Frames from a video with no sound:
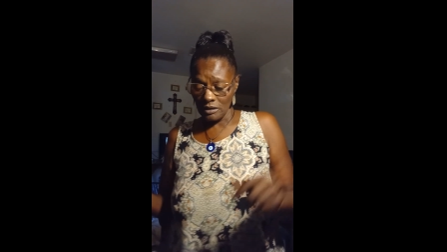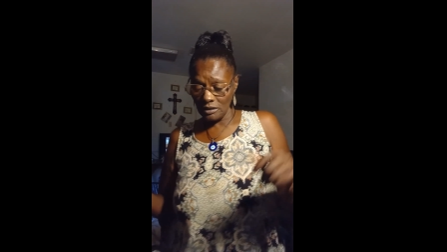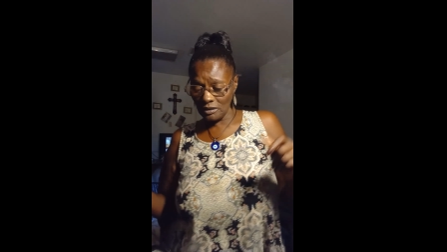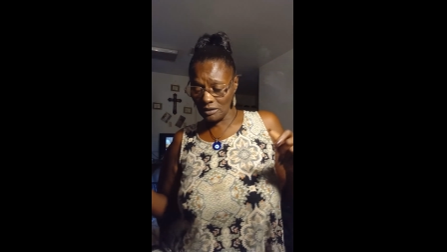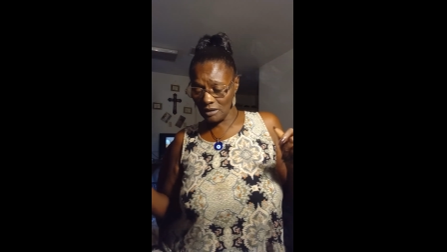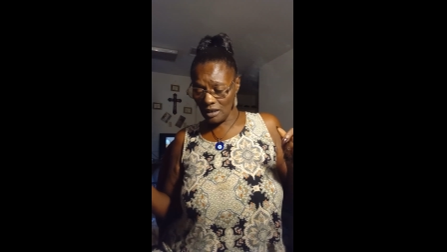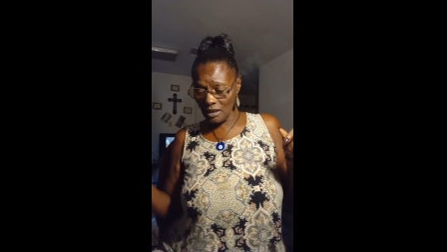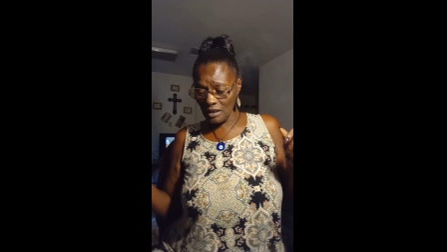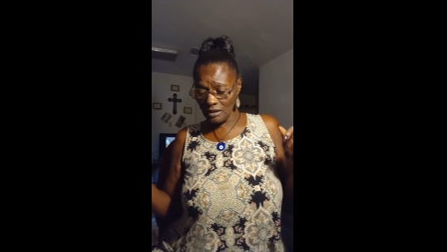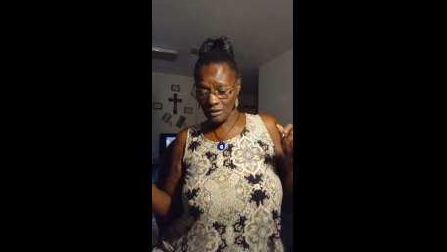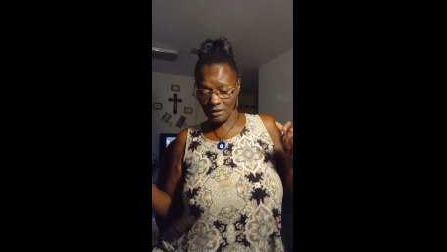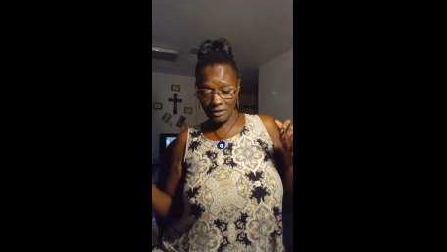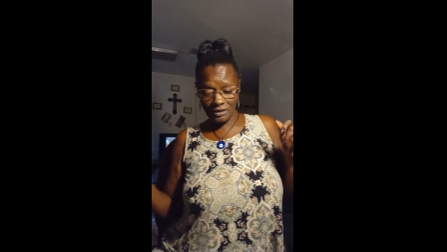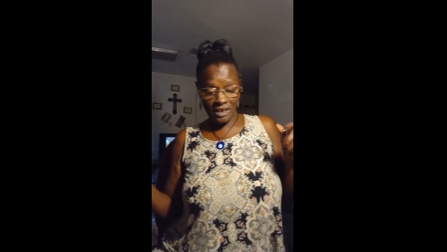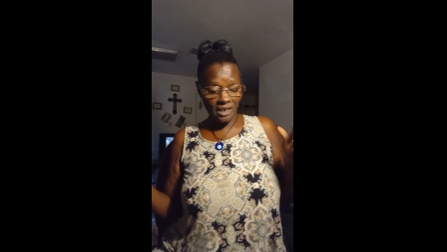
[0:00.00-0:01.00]

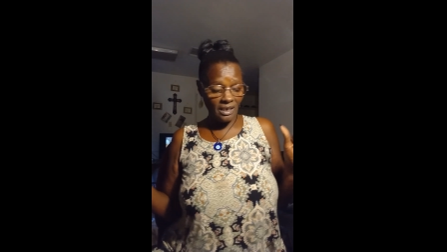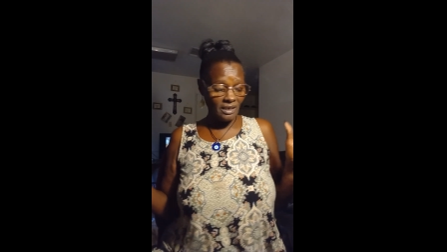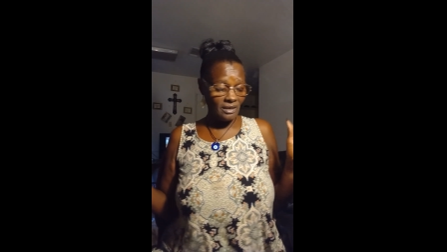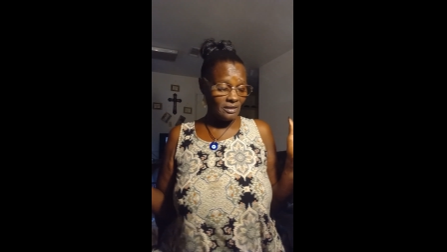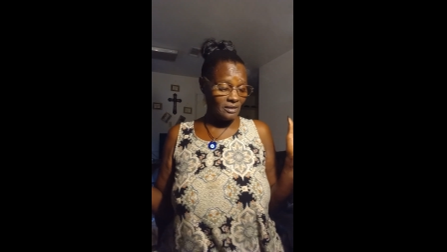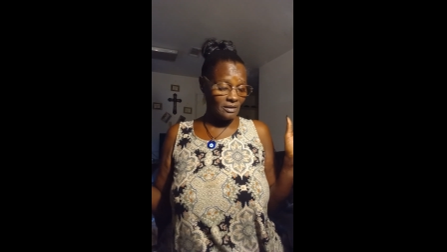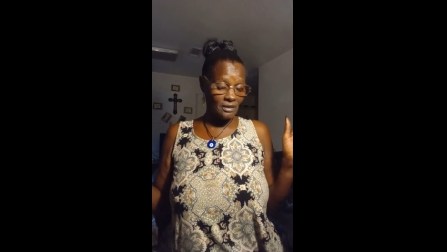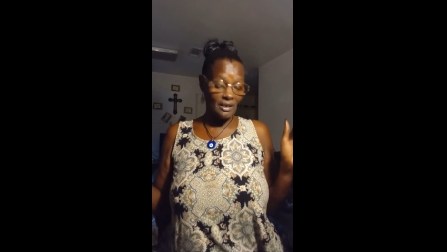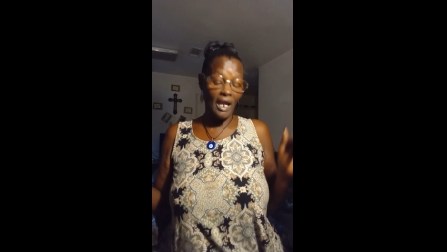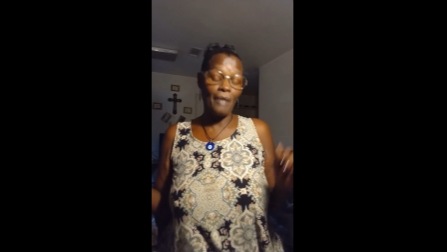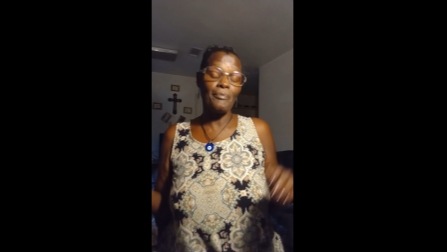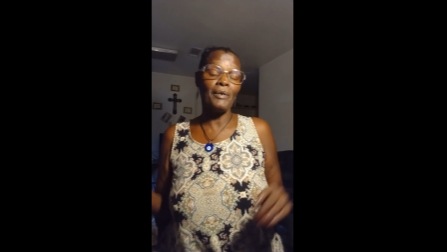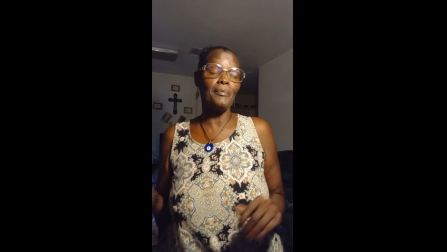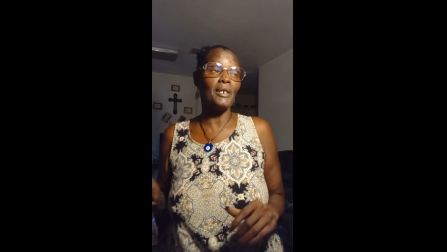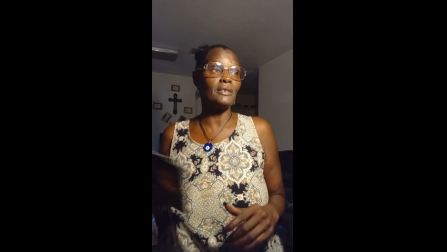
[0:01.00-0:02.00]
Sing, sing.
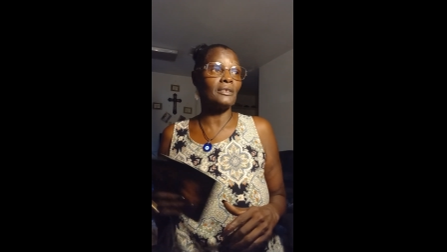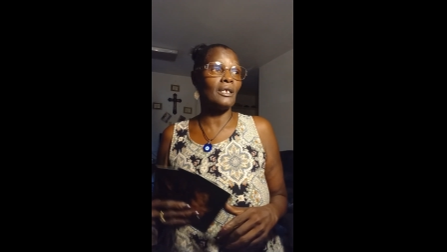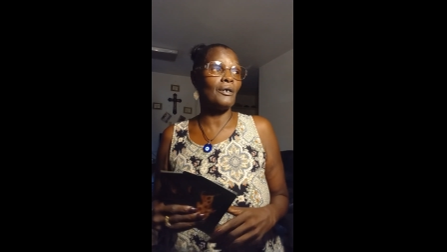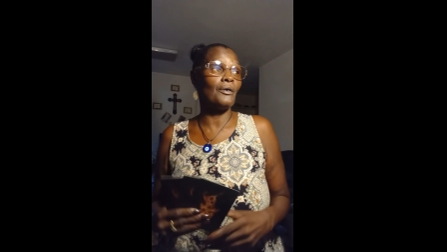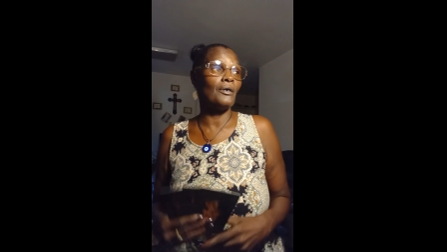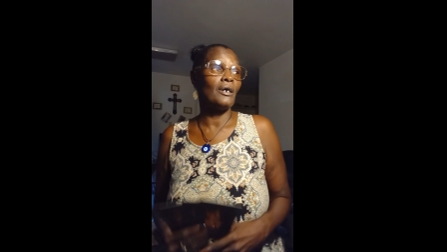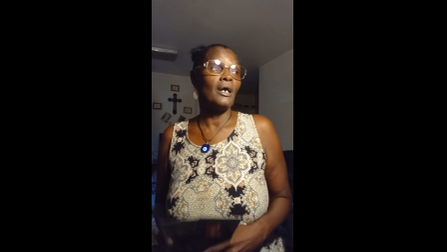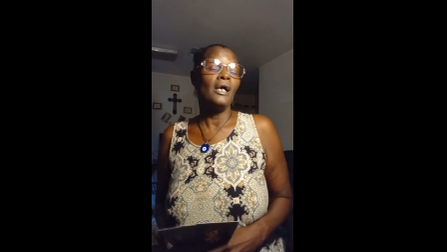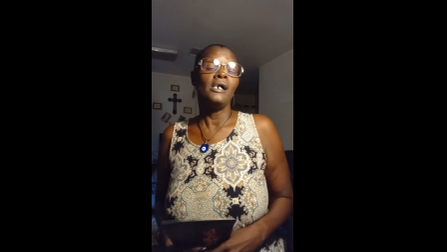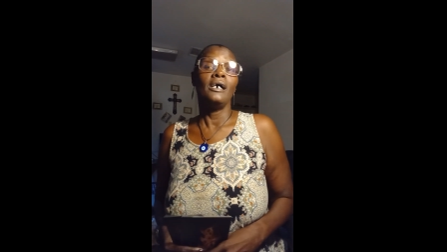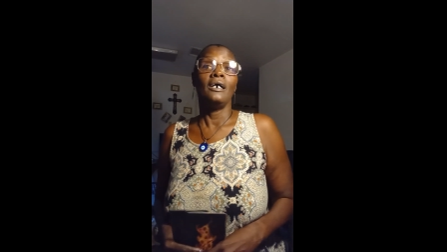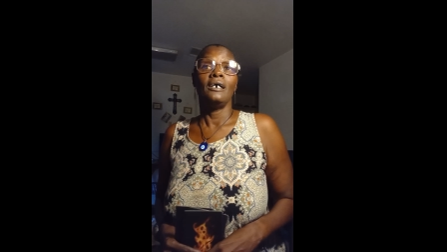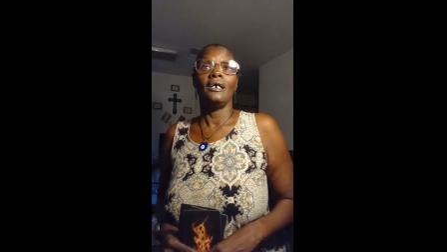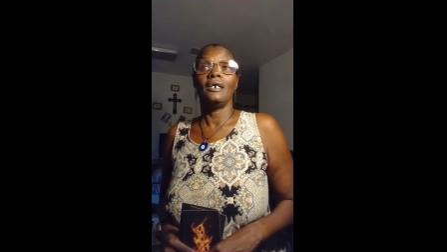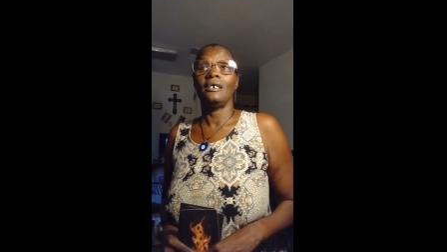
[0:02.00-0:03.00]
Y'all remember that song?
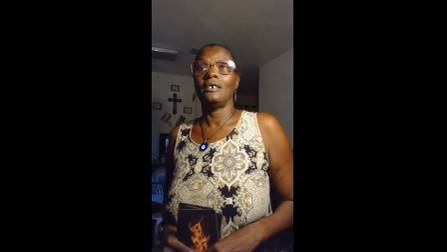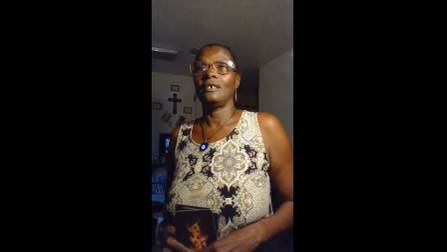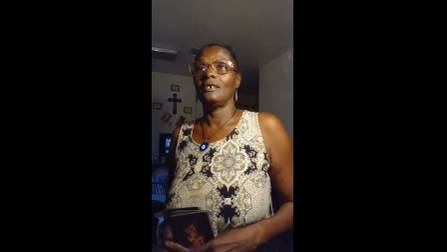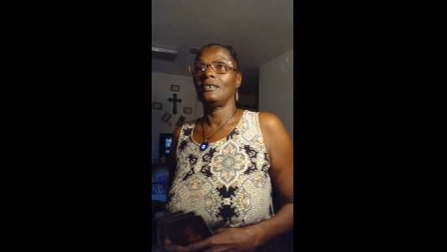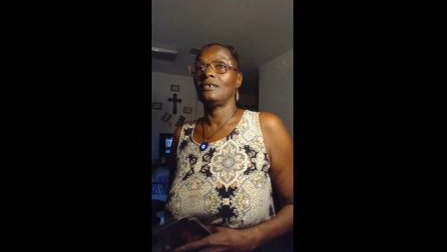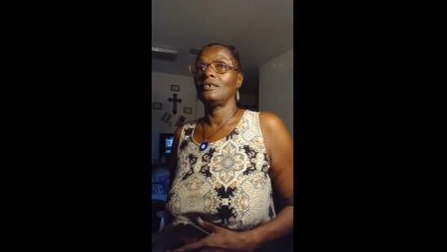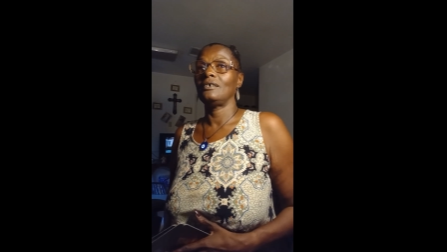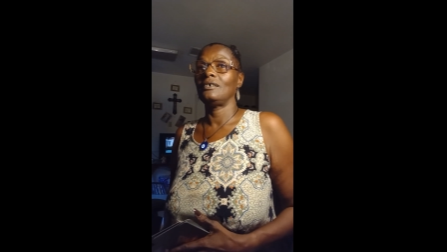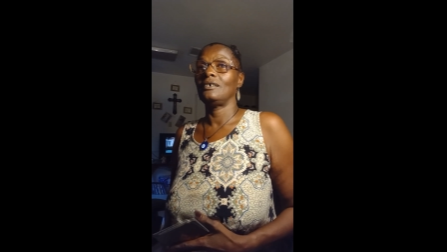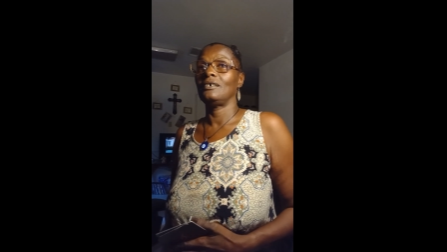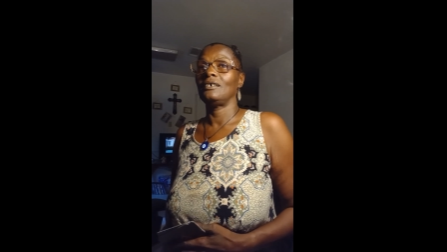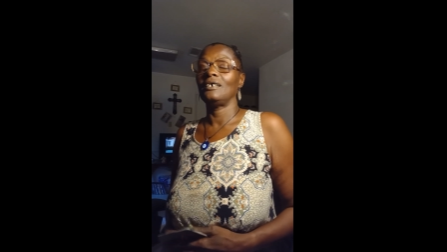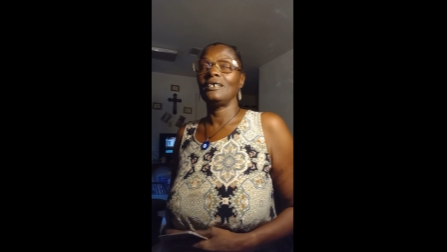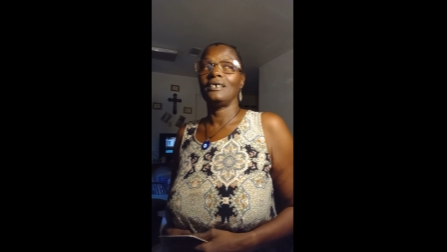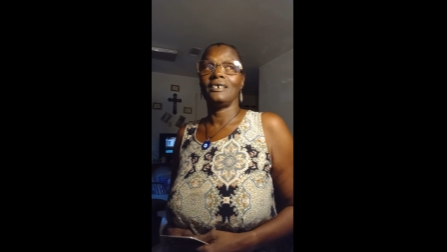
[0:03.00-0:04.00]
Uh,
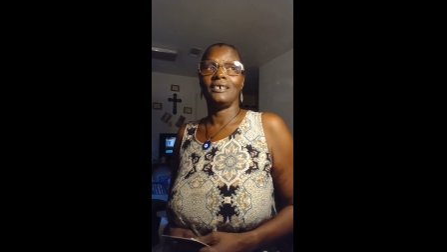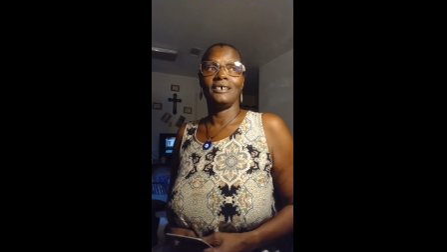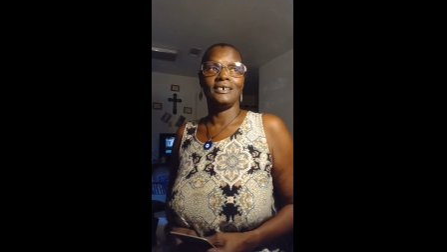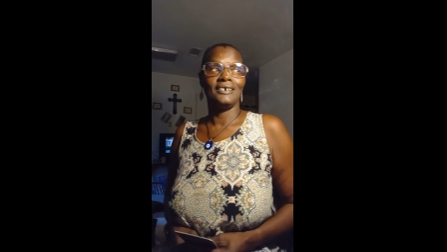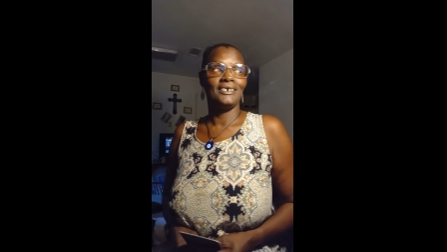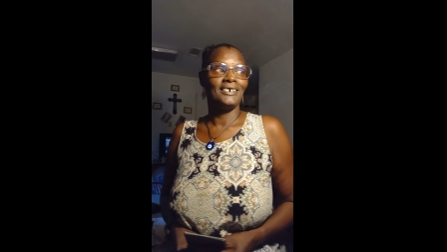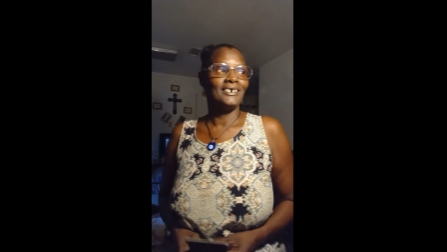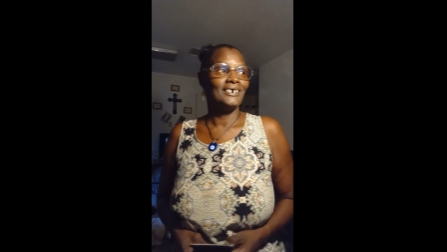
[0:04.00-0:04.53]
uh.